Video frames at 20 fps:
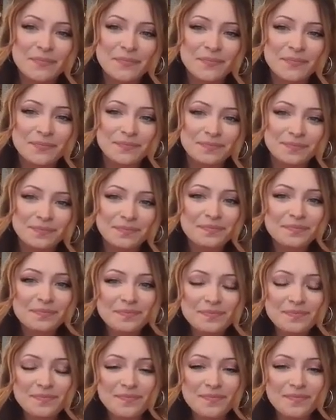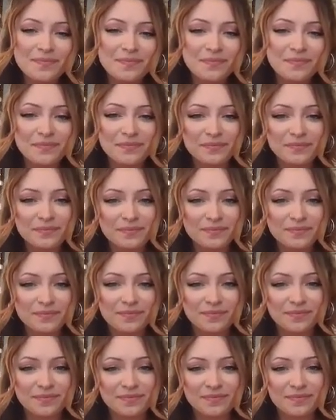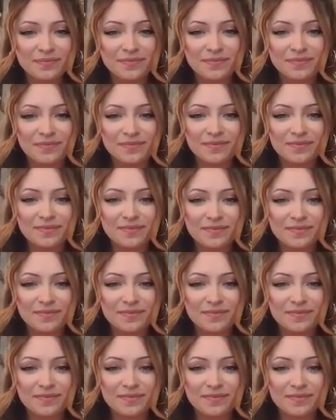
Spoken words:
The person shown says nothing.